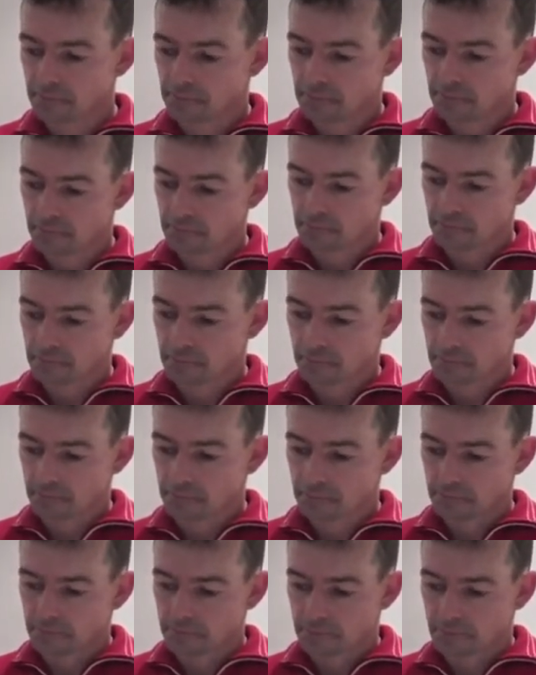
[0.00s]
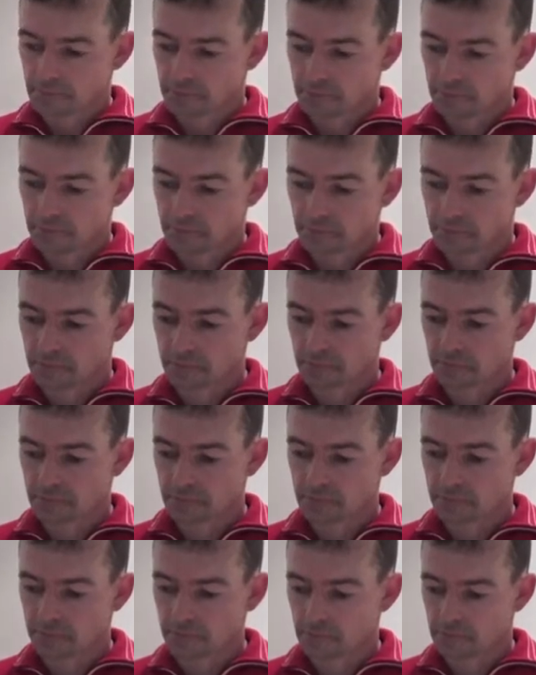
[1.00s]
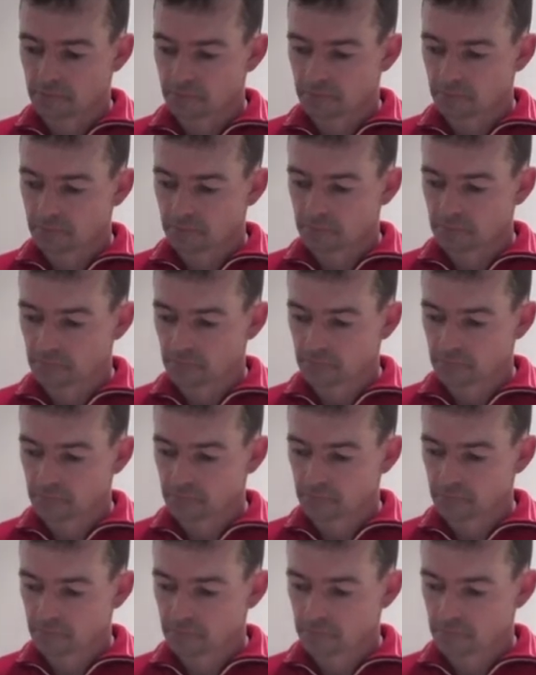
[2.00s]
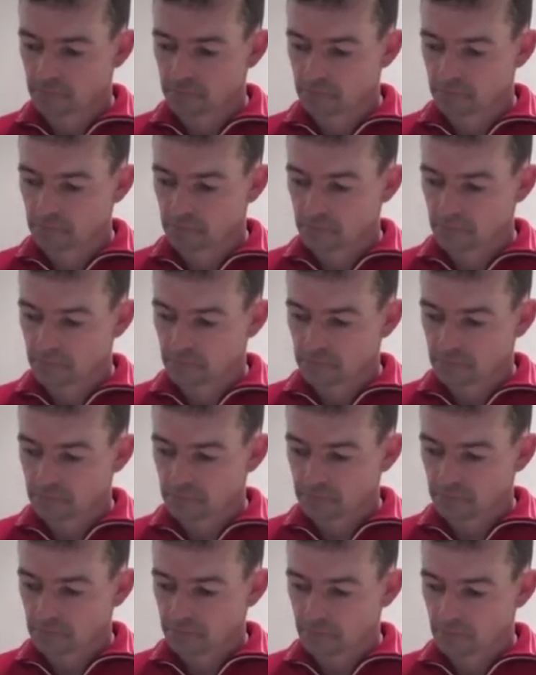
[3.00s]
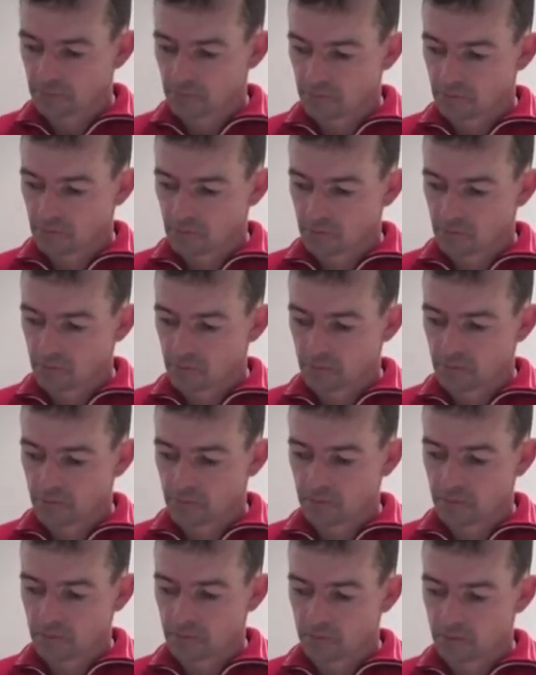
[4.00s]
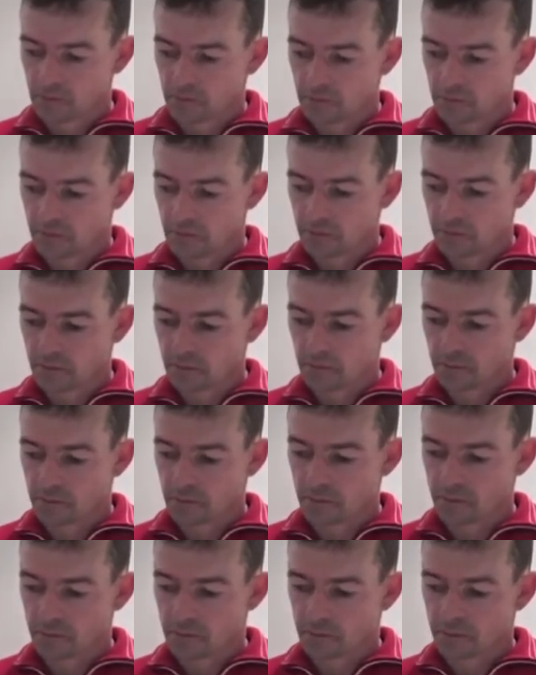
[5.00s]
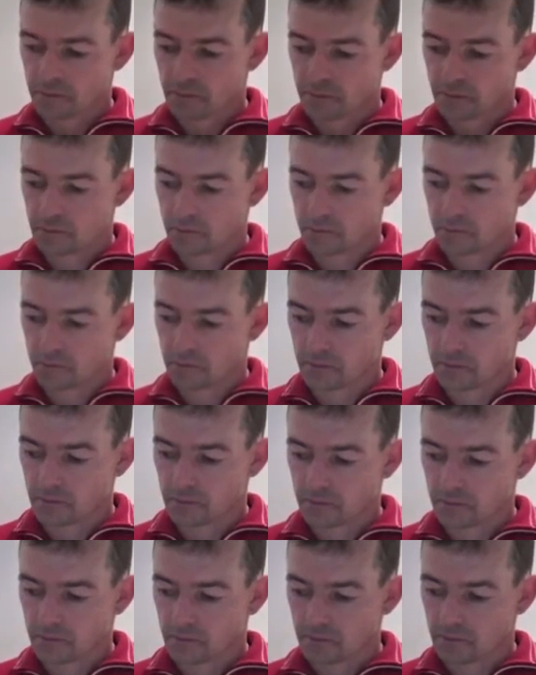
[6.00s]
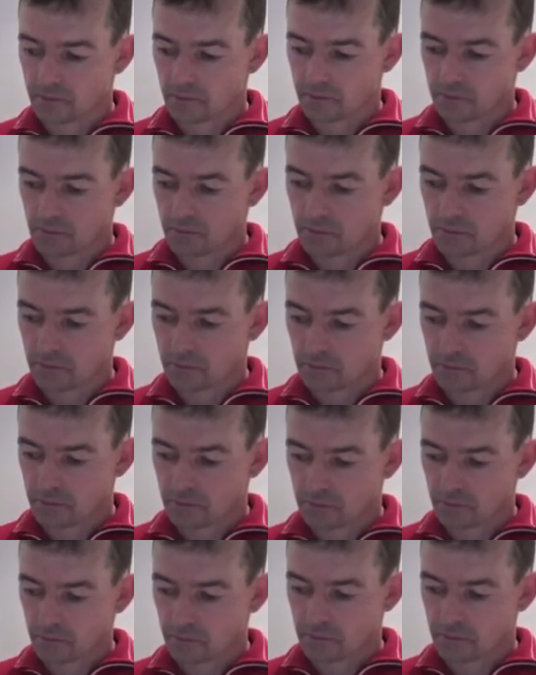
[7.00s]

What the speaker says: The person shown says nothing.